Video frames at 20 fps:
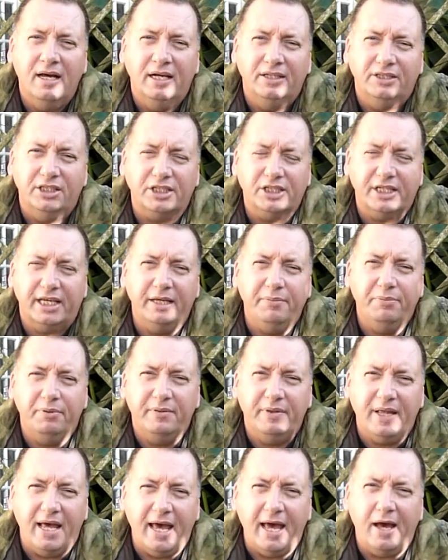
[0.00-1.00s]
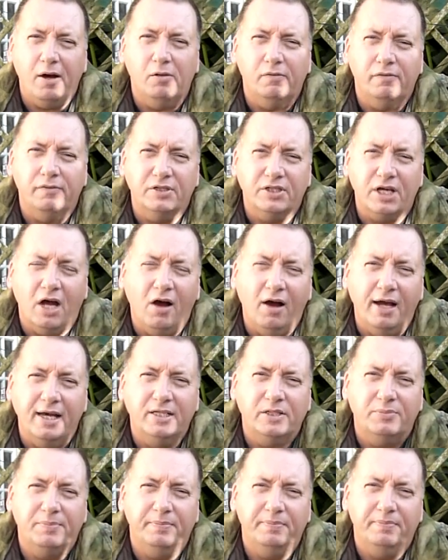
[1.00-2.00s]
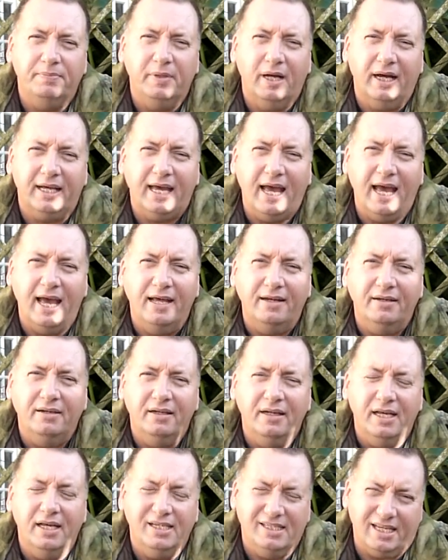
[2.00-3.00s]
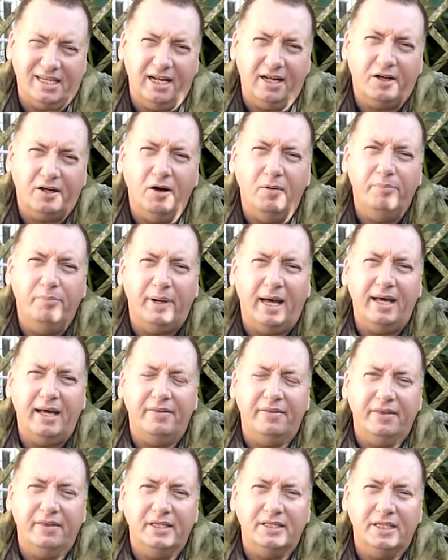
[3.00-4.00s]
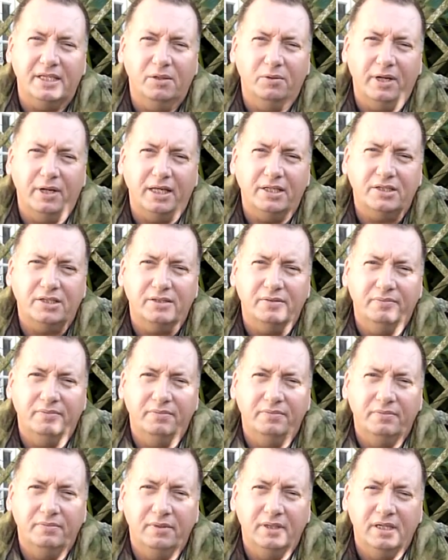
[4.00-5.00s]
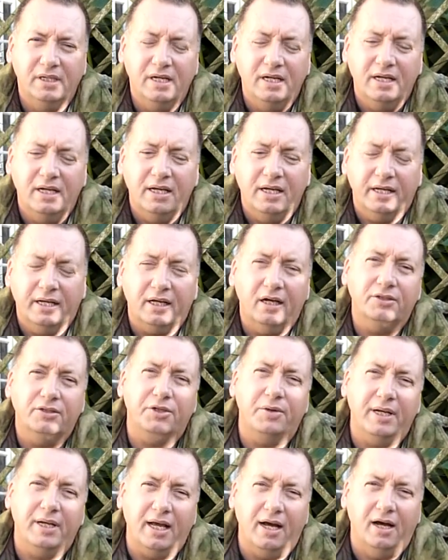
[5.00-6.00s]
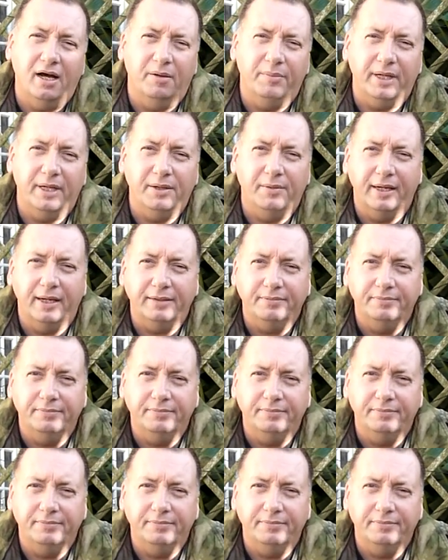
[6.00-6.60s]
just keeping their health as high as I can is going to combat this illness. Can't do any harm anyway.